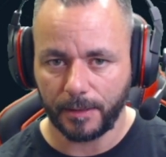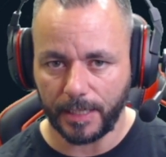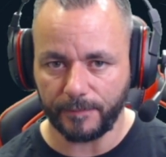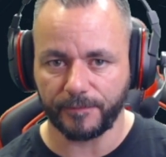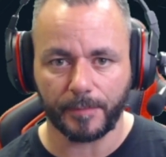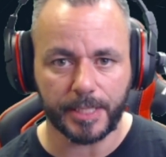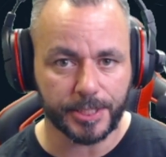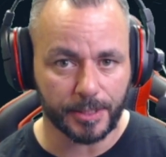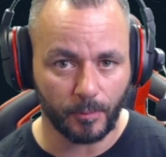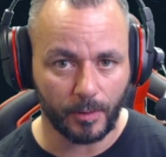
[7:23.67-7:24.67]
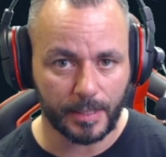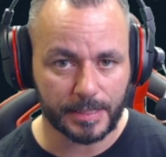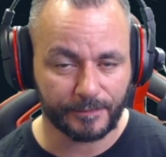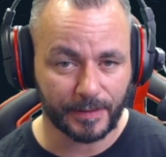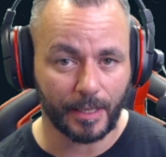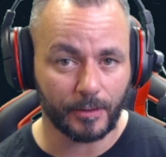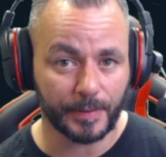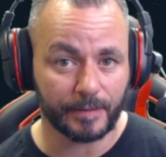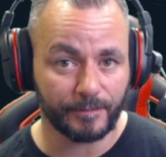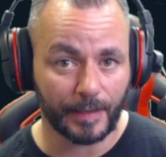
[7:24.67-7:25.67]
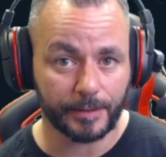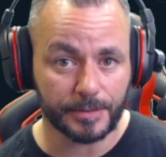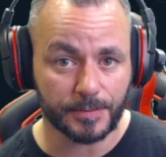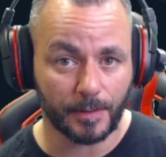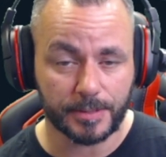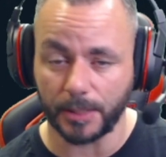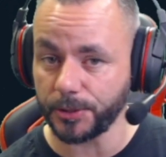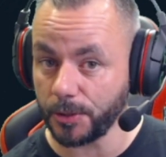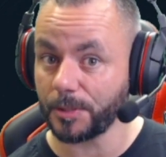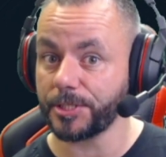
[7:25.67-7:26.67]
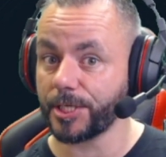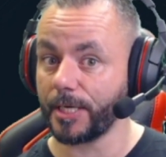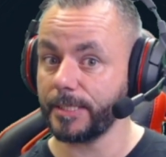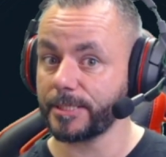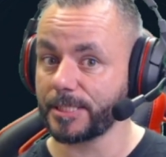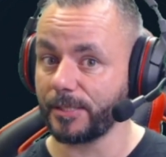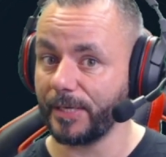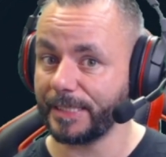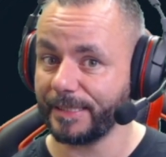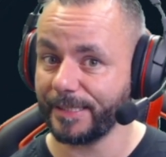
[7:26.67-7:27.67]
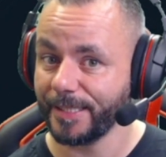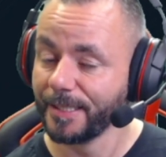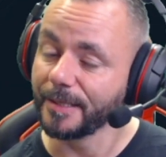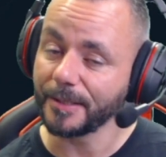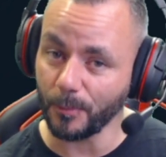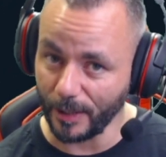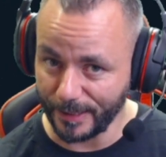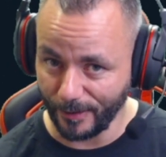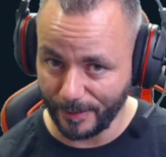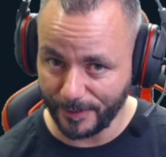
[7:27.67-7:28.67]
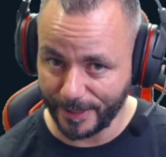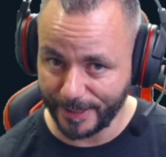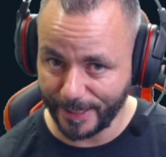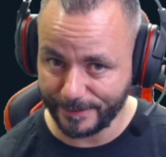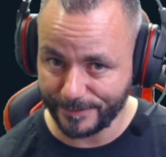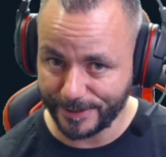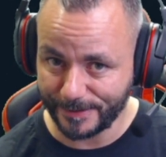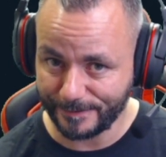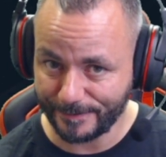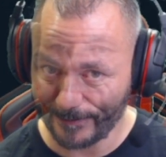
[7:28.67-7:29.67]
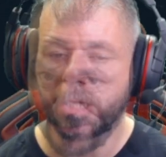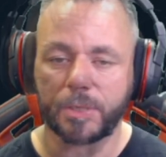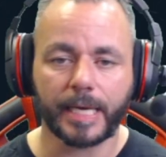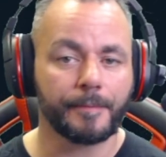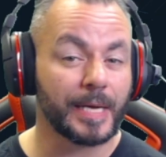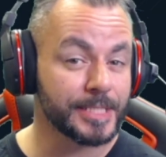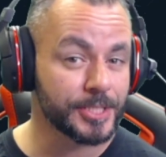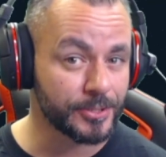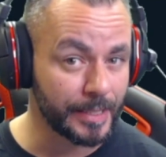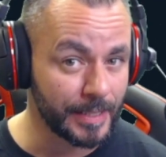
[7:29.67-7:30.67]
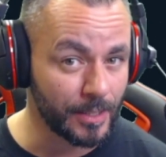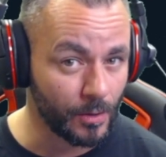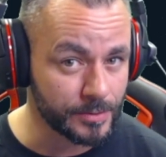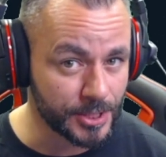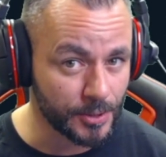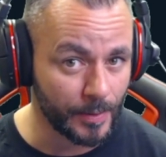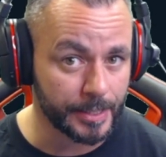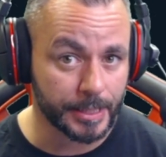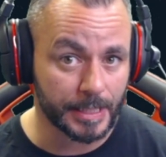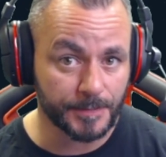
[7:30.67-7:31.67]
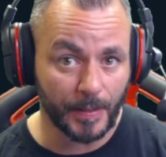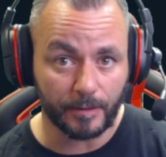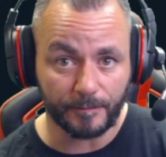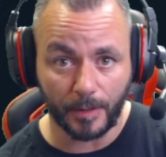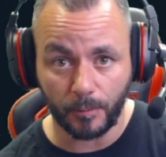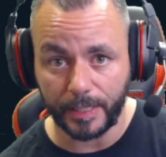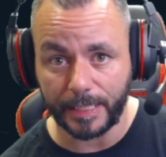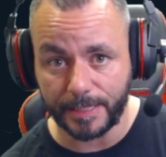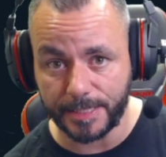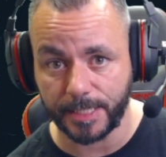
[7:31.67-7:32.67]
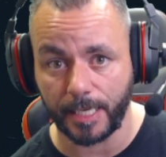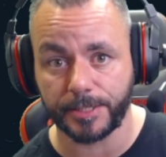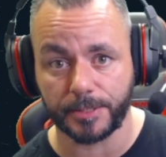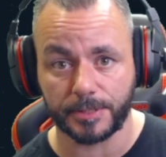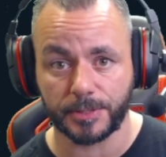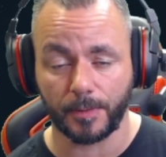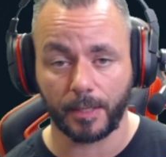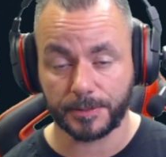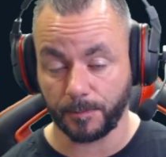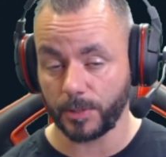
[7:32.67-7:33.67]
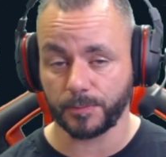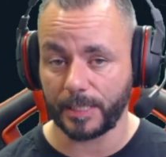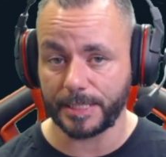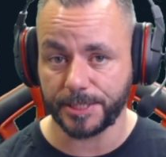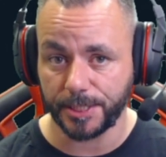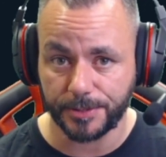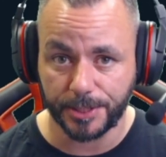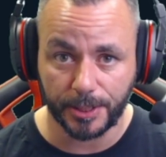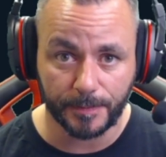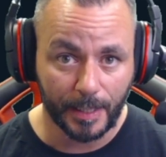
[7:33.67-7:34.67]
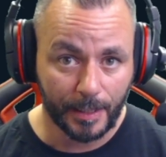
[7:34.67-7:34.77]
Information wise, I think that would be of value as well. So I do want to change slightly the way that I play games. I want to get back to streaming on Twitch as part of my weekly schedule as well as YouTube